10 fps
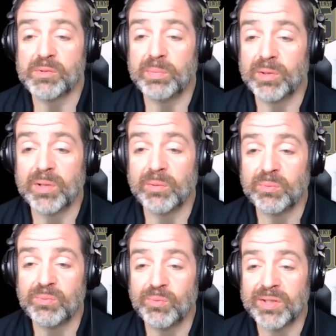But
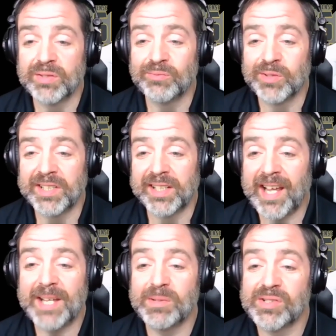when when when the
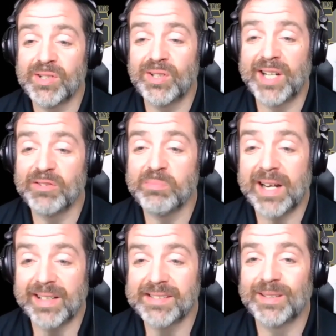game is on, everybody
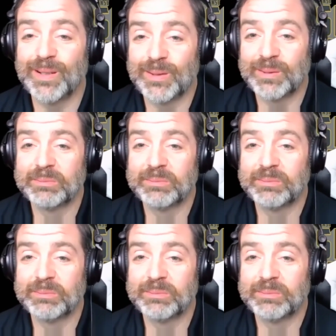gets along.